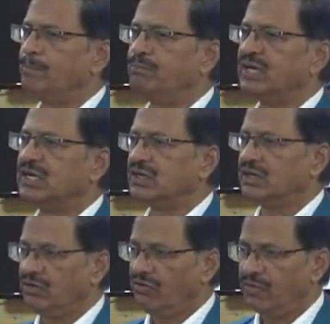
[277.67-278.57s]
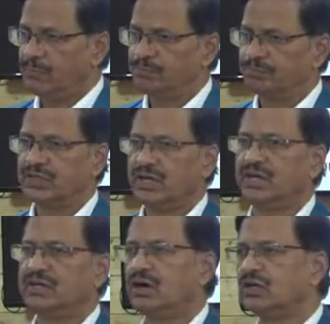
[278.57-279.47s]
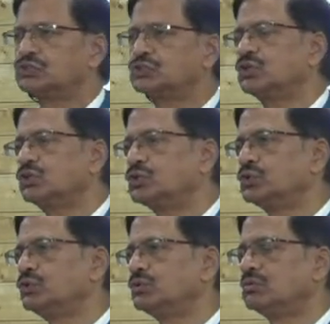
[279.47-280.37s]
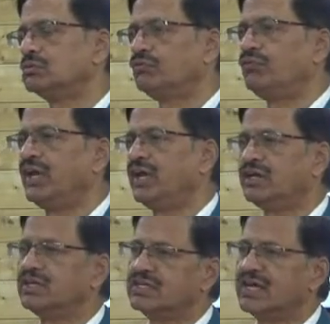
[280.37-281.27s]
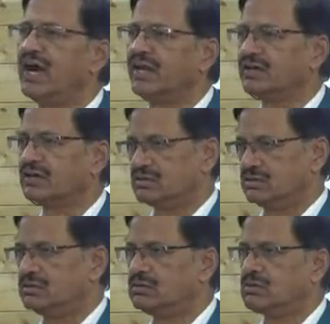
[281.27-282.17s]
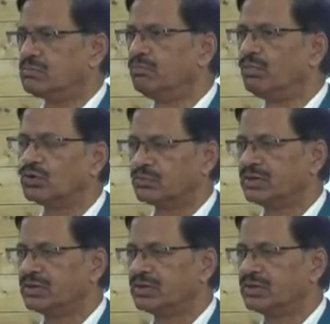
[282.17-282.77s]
bigger and also to weigh it higher, more,